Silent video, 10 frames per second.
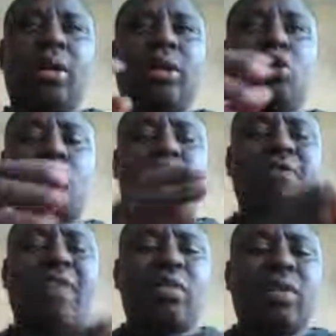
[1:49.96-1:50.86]
nutritional
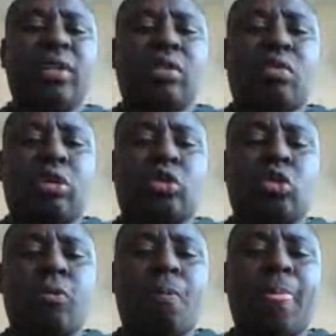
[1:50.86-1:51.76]
value is equal
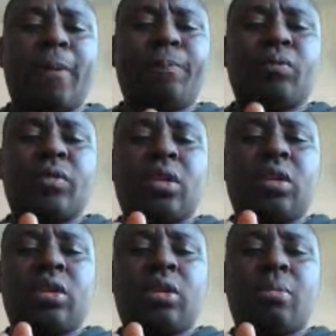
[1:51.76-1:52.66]
to
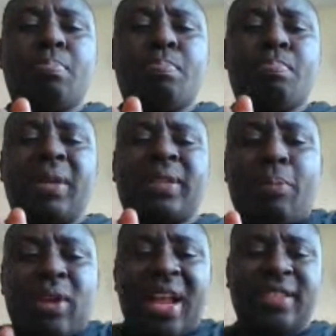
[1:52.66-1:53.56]

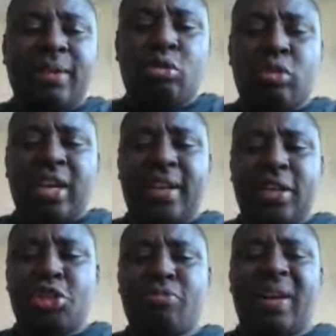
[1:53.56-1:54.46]
metabolizable
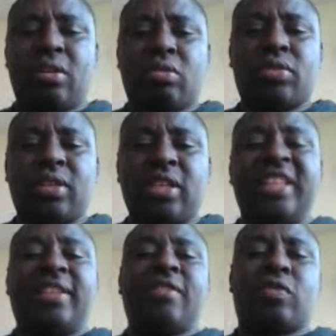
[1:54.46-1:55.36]
energy minus
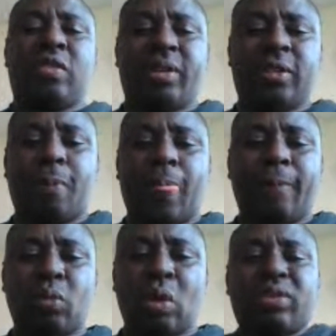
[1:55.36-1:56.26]
its increment.
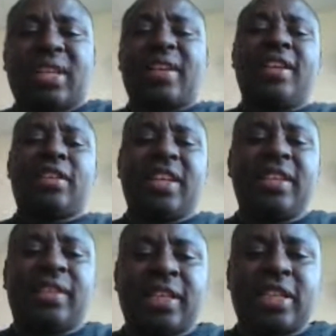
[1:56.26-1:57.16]
What are its
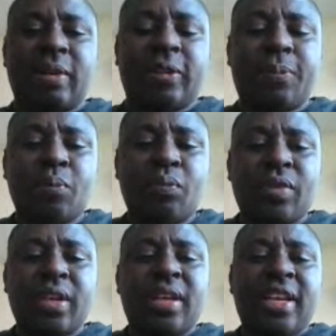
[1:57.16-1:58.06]
increment?
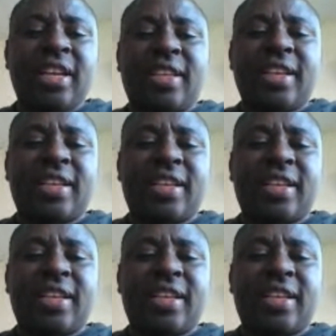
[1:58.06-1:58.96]
Its
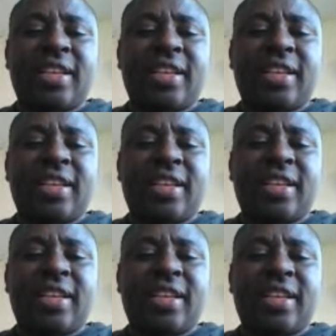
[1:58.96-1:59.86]
increment is
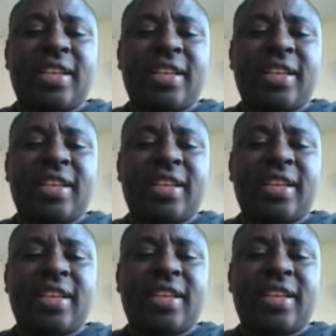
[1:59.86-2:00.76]

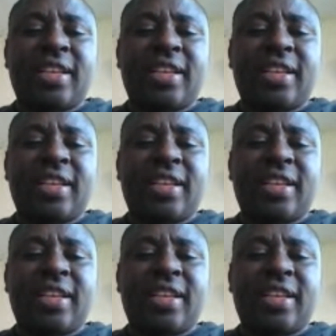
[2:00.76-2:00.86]
the